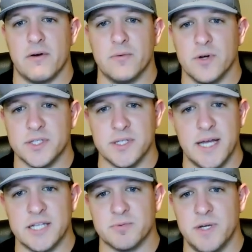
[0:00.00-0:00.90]
Tyree
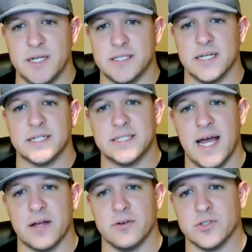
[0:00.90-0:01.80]
Wilson last week,
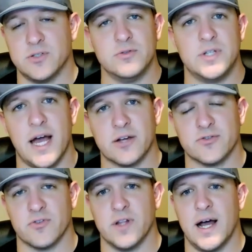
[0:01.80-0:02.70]
6 tackles, 2
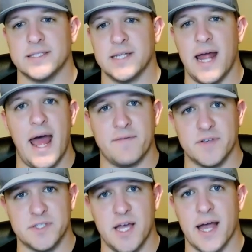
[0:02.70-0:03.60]
tackles for loss, and
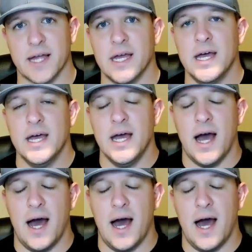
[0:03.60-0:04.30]
half a sack.